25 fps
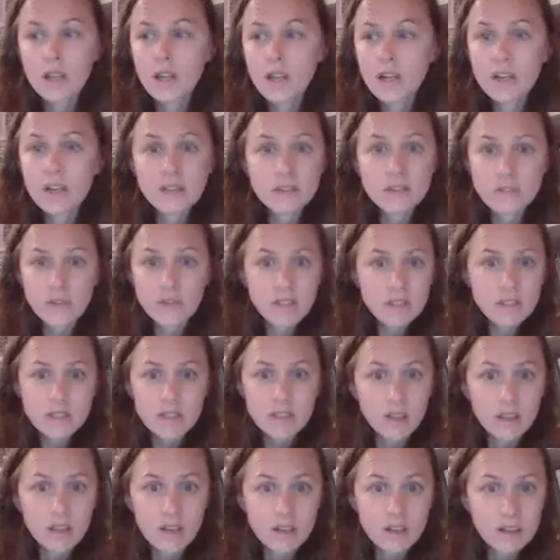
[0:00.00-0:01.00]
Let's face
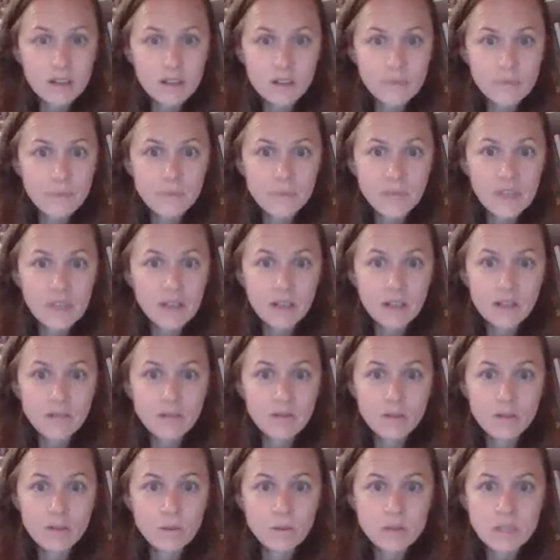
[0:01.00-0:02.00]
it,
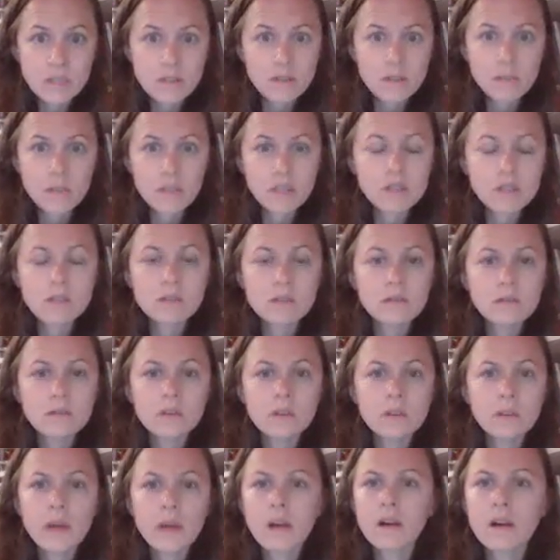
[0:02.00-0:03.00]
autism isn't
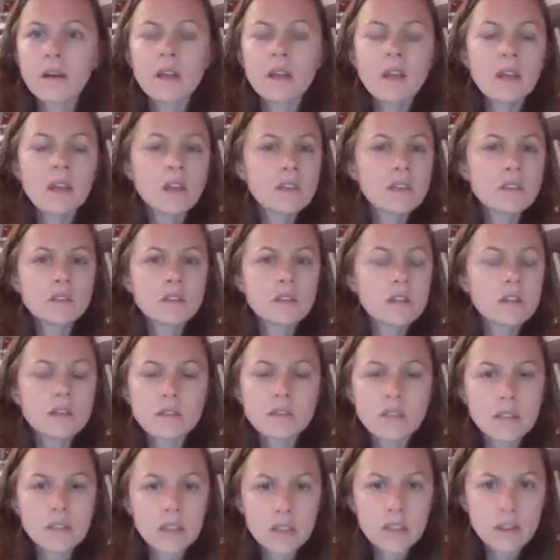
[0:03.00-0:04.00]
all about
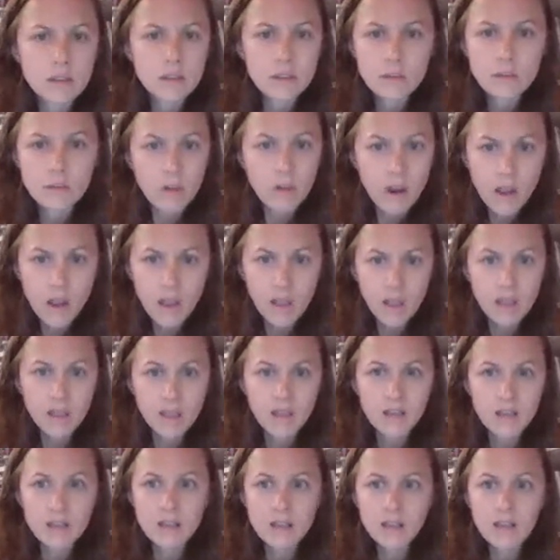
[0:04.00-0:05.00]
dancing in the
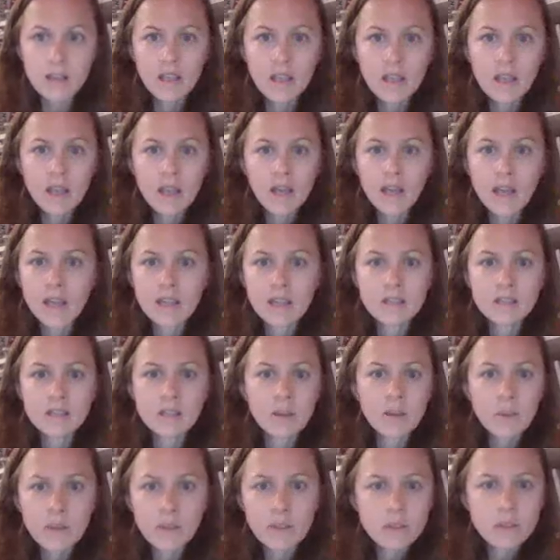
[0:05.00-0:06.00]
rain and
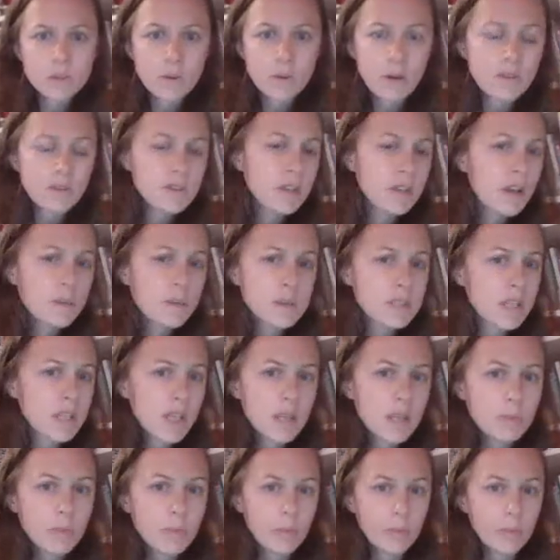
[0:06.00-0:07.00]
knowing the 12 times
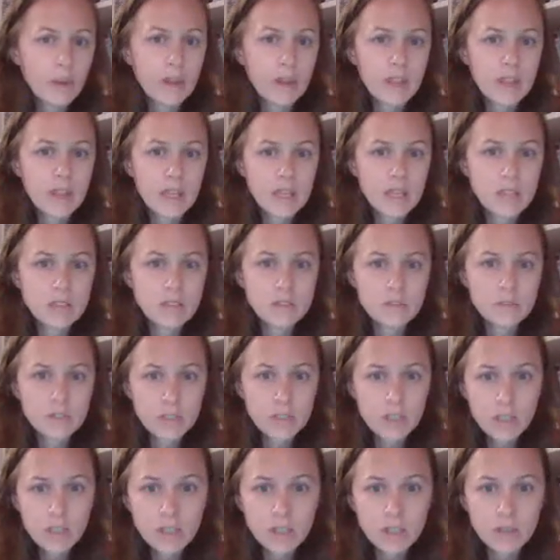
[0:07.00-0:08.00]
table by the age of
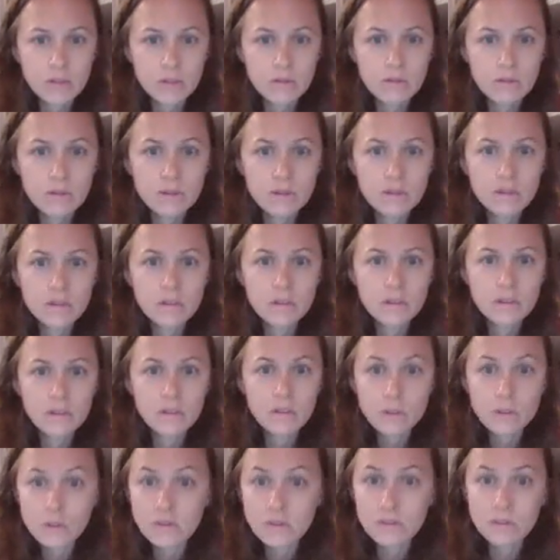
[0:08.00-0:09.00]
2.
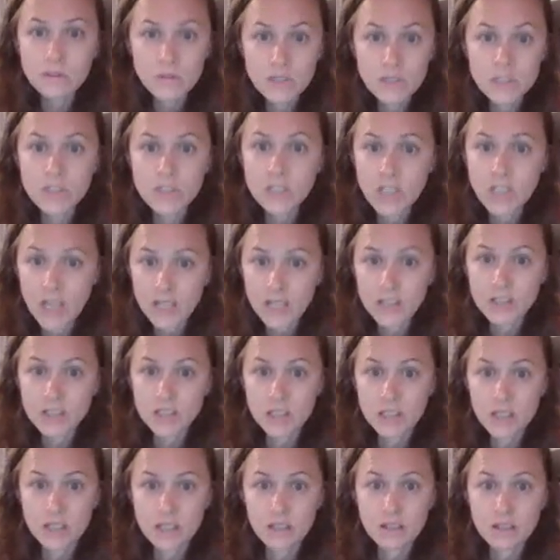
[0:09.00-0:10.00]
Autism is
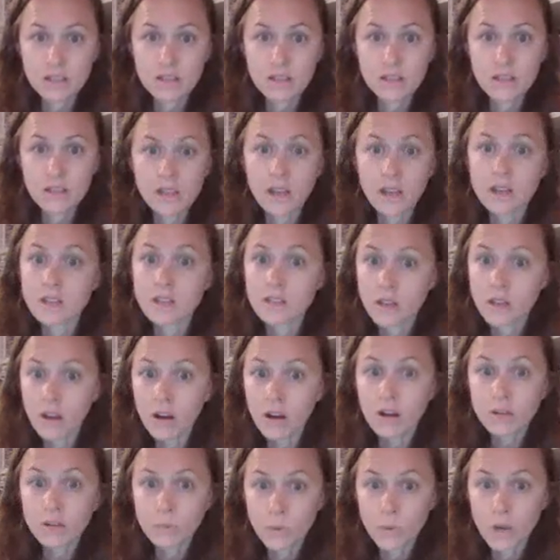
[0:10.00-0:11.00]
challenging and it's
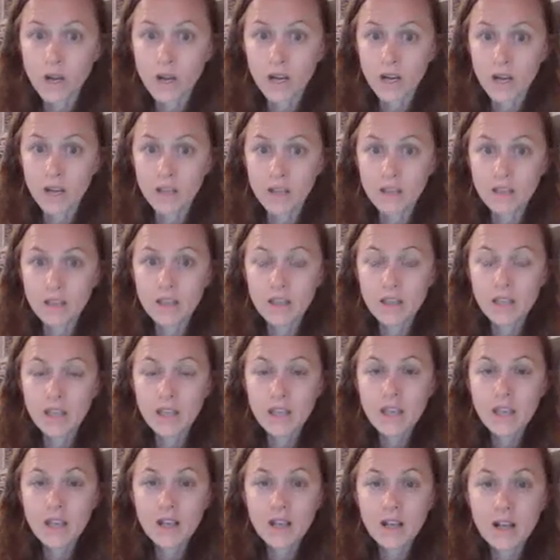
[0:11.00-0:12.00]
hard work.
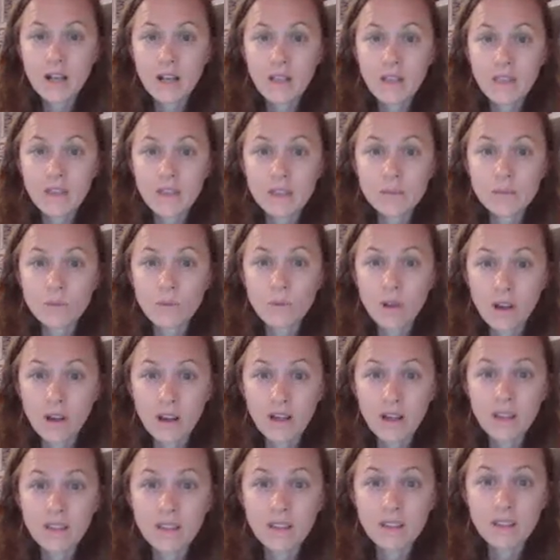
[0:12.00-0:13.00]
And that's
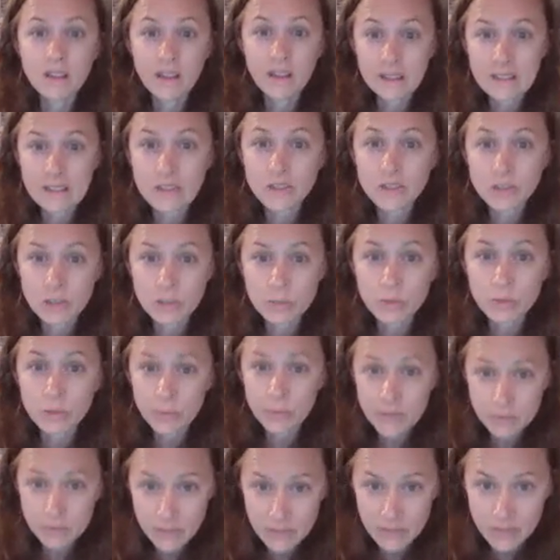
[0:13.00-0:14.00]
why I need you to
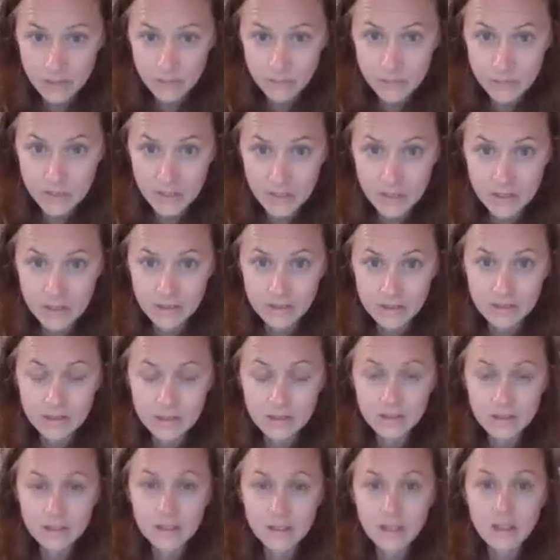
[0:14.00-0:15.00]
promise me something.
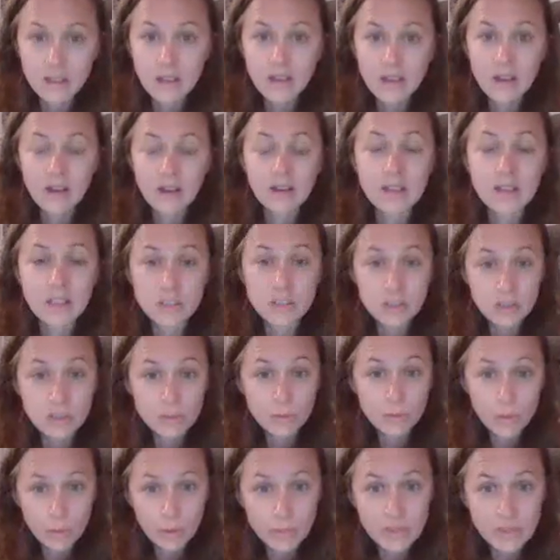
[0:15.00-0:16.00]
I need you to
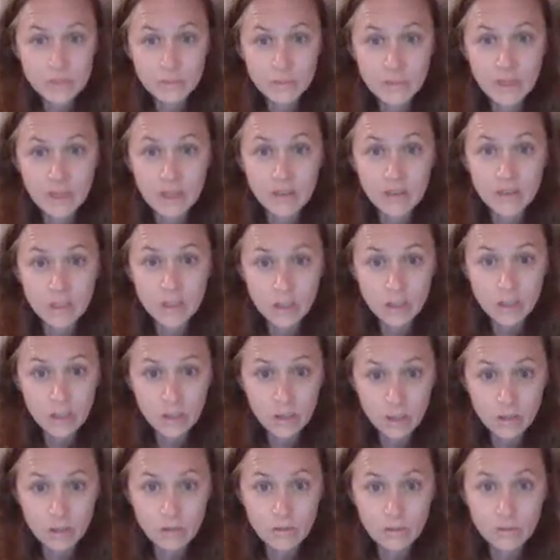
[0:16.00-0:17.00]
promise me that
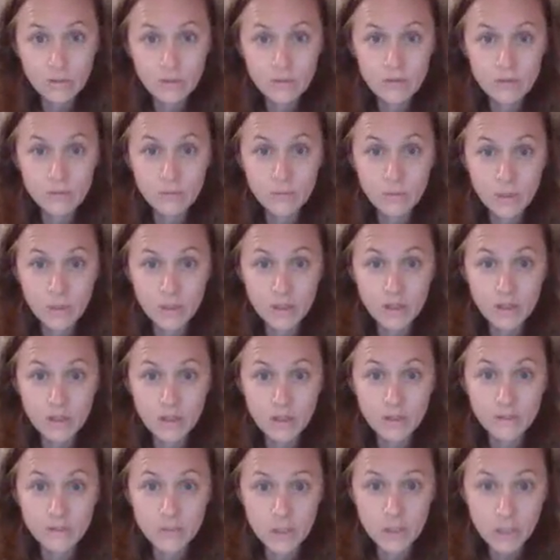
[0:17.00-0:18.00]
you will look
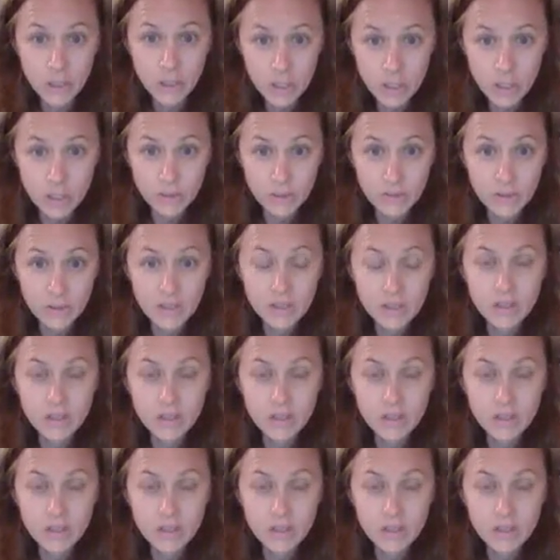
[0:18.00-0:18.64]
after you.